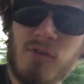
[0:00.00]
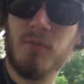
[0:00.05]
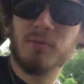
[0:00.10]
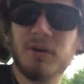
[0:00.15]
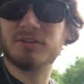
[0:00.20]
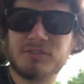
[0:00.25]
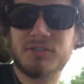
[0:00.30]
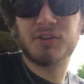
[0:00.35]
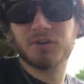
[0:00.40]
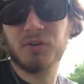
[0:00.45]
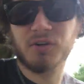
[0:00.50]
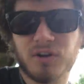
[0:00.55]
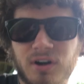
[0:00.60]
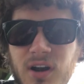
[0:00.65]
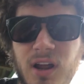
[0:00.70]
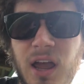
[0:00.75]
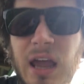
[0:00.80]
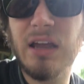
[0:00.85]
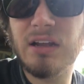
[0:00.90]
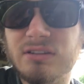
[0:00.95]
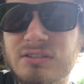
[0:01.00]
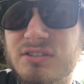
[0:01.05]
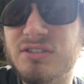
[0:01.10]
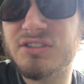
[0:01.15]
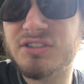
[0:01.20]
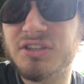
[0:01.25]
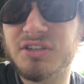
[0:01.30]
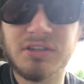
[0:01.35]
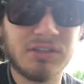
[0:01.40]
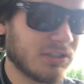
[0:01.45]
I'm on my scooter.
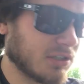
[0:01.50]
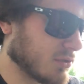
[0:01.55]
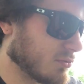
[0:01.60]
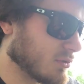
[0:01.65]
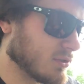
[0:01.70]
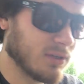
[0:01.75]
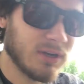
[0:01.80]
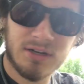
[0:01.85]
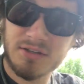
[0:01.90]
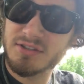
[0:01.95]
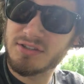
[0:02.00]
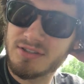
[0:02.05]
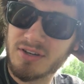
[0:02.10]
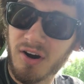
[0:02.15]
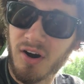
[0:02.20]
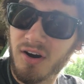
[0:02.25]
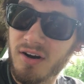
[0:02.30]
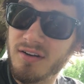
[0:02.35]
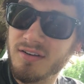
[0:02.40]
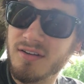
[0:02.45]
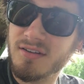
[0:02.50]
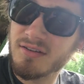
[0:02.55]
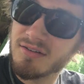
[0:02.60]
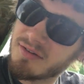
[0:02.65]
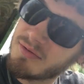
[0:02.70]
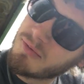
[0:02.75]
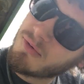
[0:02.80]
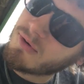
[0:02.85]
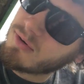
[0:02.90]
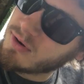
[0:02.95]
It seriously would not start
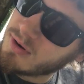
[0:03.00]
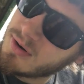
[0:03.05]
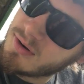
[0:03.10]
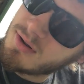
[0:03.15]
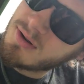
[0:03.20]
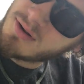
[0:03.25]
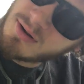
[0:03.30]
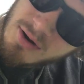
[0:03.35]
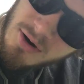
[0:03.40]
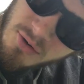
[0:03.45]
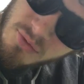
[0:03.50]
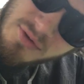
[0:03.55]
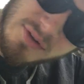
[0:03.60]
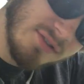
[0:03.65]
this morning or